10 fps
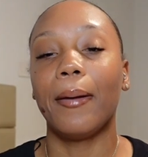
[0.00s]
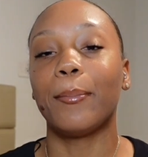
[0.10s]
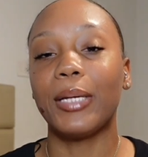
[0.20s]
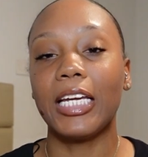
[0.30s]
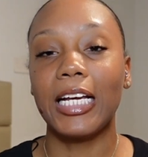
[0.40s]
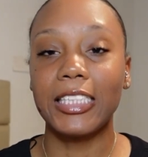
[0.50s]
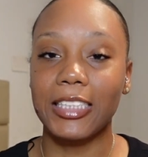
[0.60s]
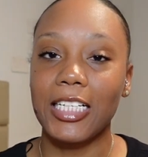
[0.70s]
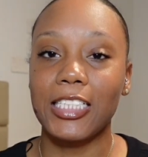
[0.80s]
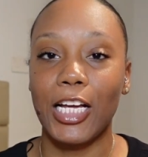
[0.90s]
Be
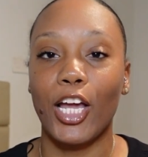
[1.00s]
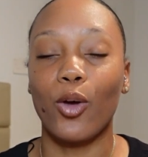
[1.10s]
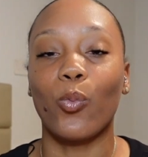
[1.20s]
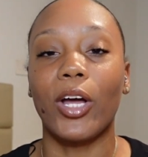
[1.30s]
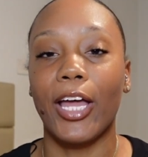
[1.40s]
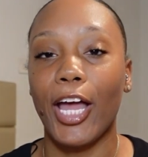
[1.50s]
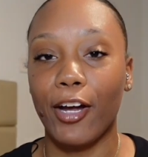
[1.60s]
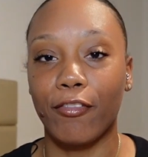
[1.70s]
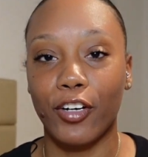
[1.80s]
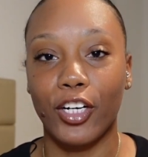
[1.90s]
consistent in
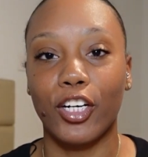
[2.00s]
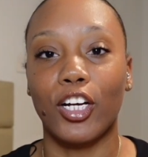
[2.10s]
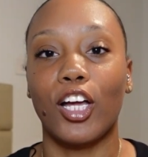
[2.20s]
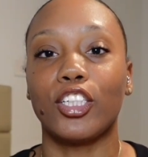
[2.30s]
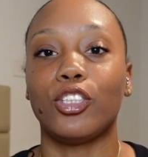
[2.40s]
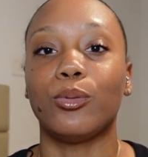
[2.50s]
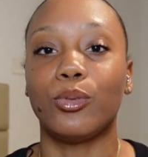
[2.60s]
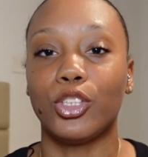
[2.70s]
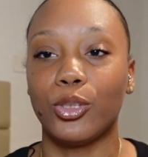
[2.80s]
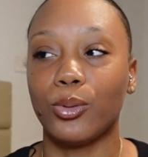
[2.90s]
whatever you
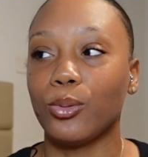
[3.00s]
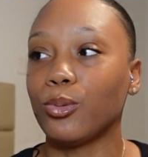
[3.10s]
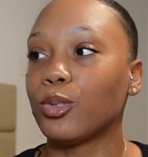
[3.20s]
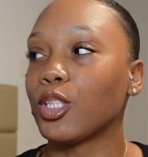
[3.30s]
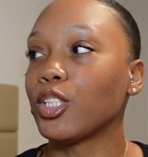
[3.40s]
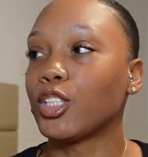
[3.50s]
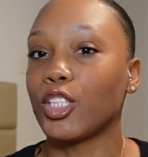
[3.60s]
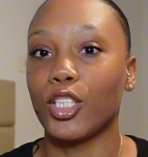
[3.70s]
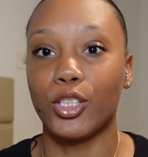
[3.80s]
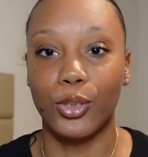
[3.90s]
choose
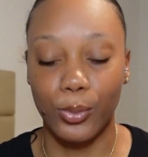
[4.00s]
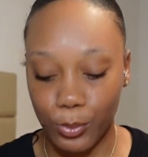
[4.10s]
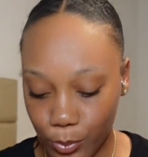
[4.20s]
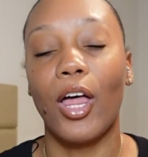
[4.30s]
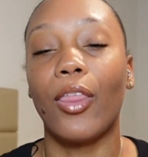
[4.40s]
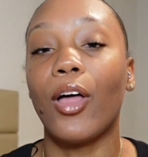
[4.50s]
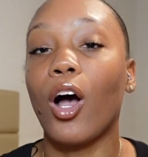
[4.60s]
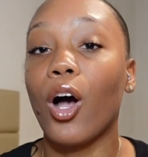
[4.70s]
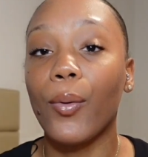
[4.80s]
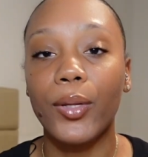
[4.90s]
to do. The
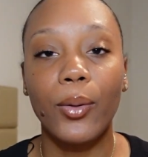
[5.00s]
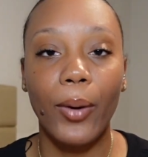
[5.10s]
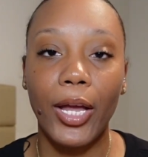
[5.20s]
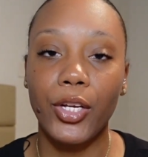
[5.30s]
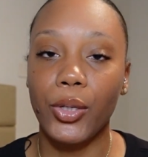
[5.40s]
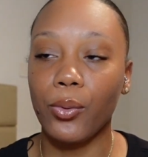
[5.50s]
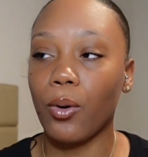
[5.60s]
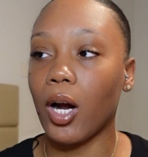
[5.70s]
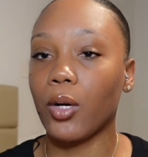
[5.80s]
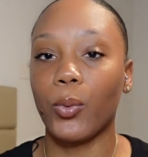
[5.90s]
only way you
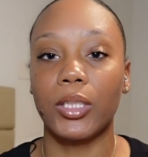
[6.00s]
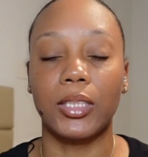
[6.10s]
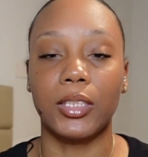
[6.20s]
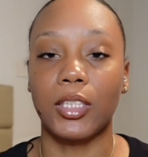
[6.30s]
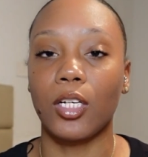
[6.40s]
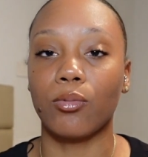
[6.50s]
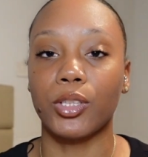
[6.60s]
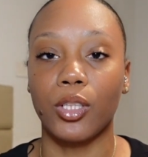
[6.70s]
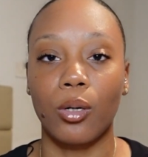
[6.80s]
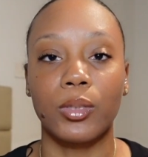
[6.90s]
are going to see
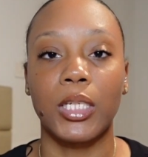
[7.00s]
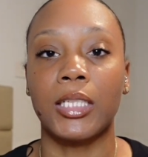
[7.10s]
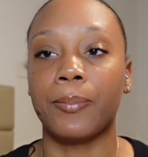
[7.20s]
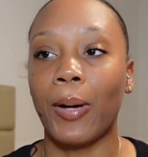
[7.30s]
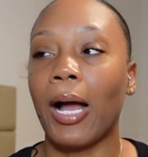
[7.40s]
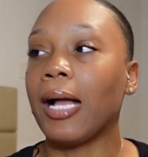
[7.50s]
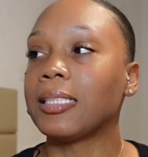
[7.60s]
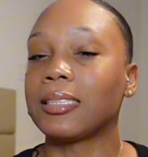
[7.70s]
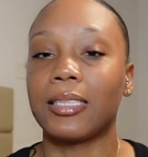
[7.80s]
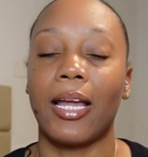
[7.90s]
results is by
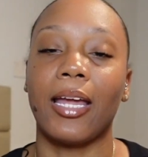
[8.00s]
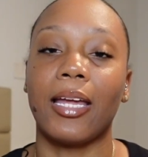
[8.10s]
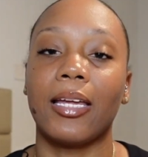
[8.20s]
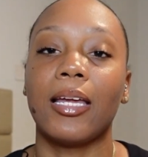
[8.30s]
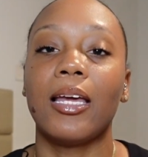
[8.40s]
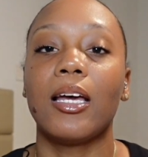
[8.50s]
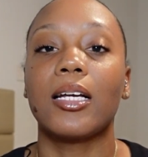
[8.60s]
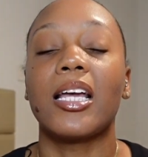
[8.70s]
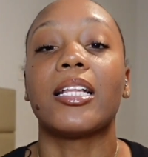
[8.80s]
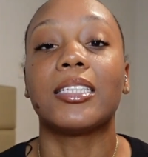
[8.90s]
staying
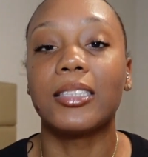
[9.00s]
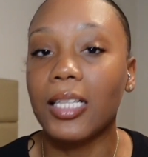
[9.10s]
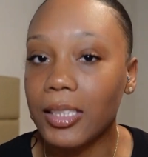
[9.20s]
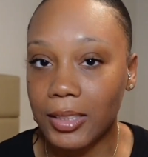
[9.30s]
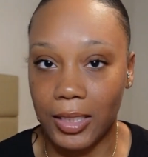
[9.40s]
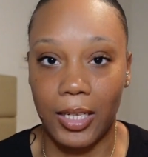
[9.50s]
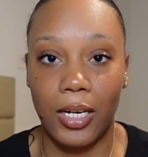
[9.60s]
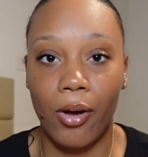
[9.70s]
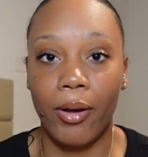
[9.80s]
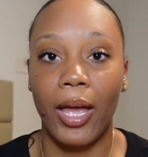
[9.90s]
consistent.
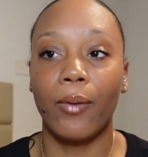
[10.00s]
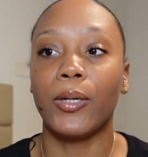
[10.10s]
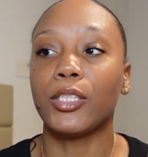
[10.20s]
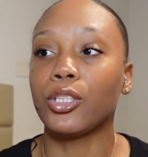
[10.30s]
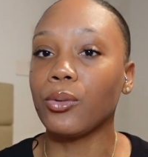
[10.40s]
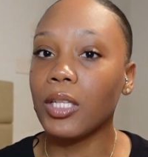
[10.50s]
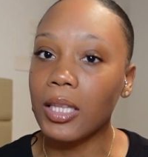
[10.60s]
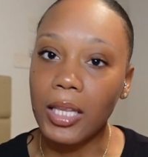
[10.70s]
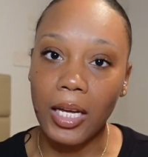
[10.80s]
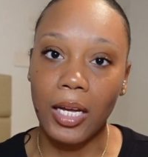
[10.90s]
Okay, we do the
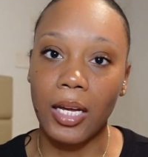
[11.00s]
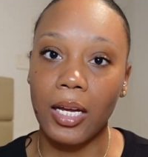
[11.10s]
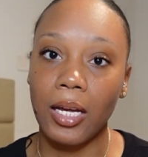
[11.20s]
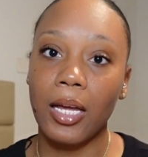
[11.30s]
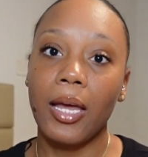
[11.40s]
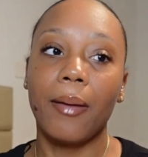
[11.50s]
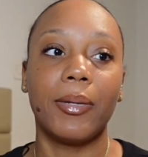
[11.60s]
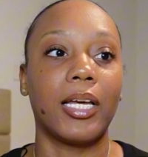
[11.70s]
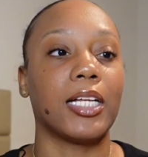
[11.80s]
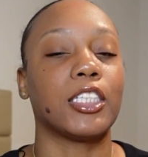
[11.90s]
thing
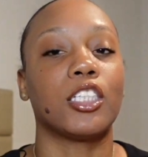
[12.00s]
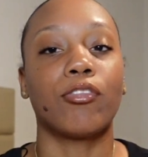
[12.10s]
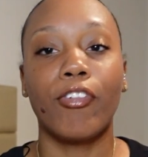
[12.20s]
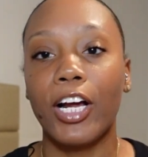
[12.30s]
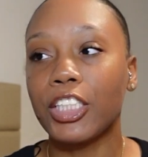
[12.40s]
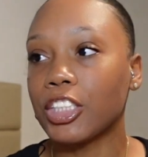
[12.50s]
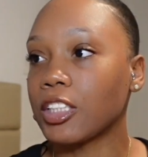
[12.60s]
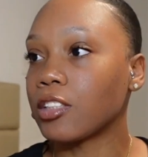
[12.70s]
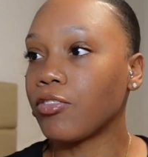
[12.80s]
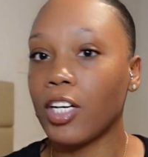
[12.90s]
because it's fresh,
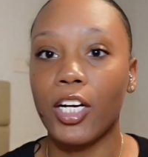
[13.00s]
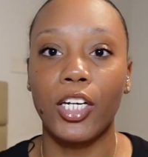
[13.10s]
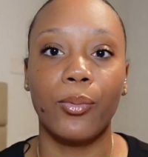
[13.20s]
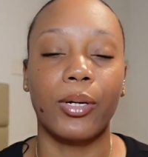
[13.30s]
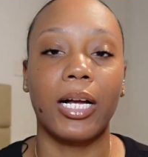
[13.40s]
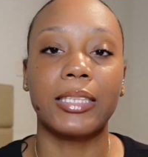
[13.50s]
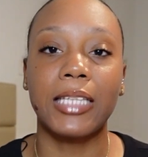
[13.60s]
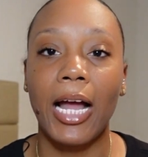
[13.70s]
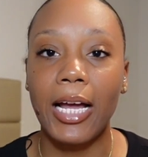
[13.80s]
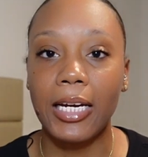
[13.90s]
it's fun, and we're
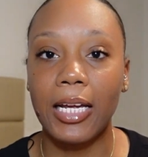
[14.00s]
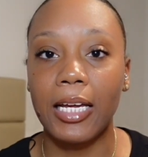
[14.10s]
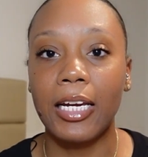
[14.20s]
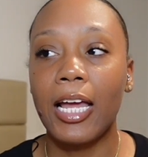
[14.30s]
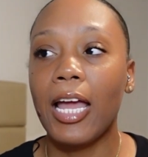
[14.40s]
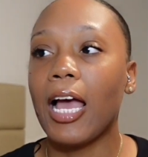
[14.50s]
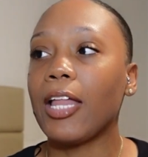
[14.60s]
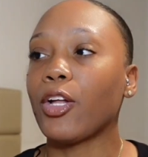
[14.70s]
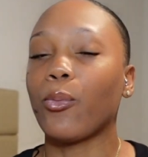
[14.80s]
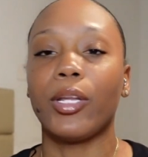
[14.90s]
excited. And
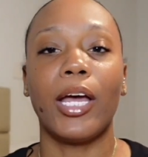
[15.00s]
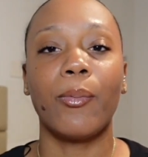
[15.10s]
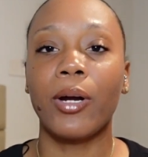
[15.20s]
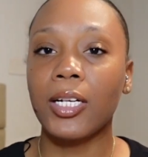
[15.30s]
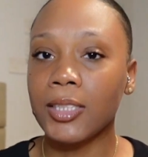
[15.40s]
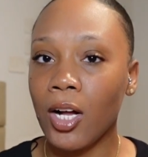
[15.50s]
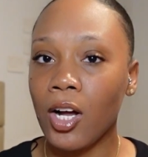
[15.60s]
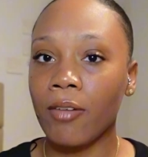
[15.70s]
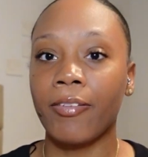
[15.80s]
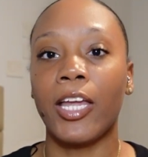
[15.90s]
then when that wears
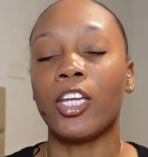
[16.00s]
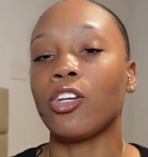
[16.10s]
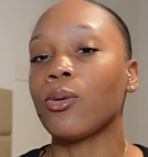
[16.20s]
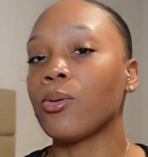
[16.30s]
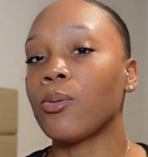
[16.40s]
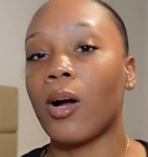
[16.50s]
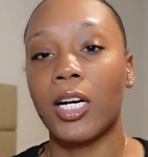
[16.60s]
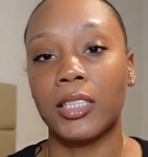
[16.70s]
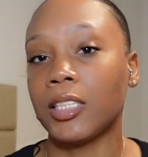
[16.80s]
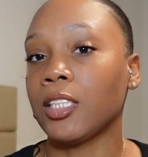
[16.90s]
off and you
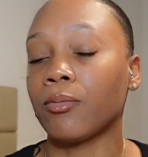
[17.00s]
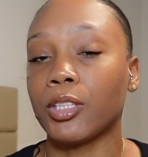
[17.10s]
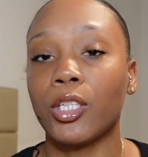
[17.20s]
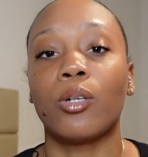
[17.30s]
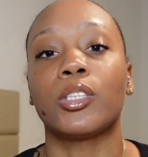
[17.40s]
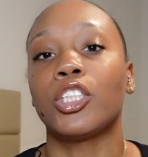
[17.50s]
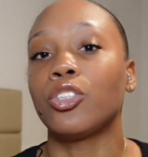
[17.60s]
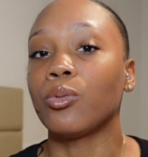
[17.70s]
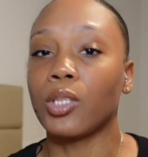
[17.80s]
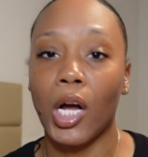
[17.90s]
aren't seeing the results that
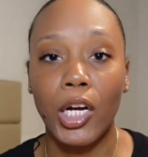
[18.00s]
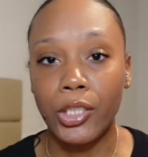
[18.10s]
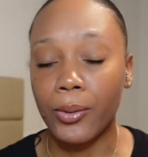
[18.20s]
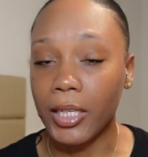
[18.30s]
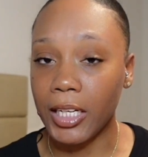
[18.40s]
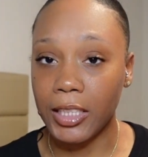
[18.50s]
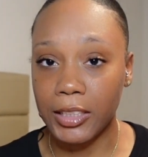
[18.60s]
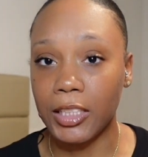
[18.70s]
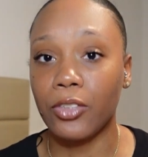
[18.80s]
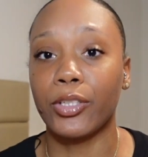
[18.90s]
you thought you were going to
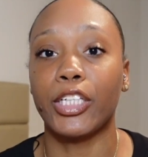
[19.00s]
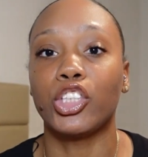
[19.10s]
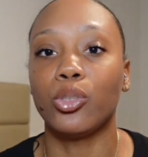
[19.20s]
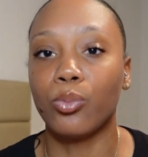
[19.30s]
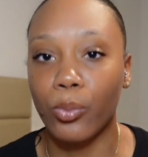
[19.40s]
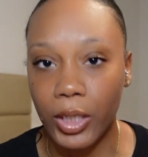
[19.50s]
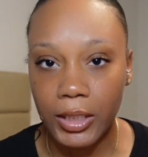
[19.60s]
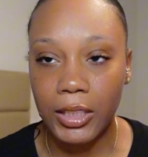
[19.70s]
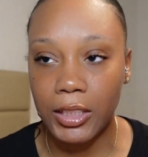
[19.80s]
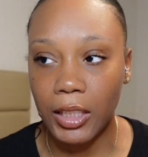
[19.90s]
see or that you want
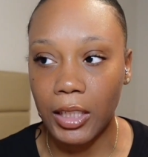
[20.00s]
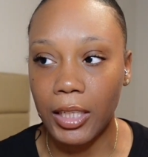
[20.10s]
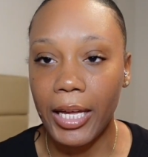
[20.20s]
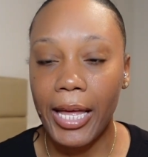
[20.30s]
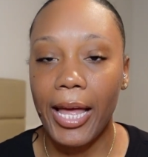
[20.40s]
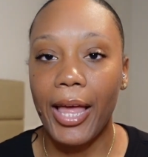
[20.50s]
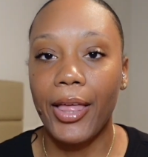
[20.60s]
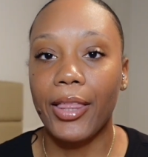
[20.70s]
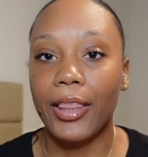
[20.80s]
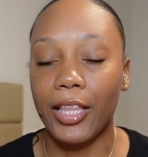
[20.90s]
to see,
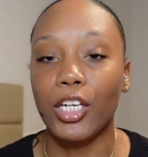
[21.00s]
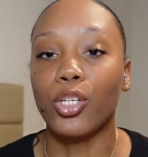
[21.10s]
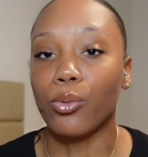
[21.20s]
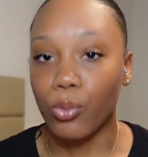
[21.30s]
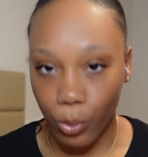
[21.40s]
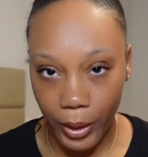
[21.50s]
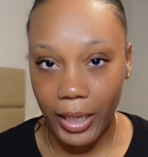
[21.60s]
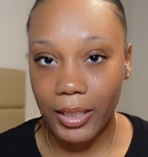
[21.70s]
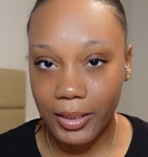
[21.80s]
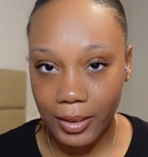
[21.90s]
then you
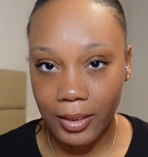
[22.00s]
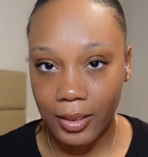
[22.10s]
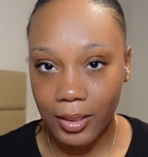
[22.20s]
quit.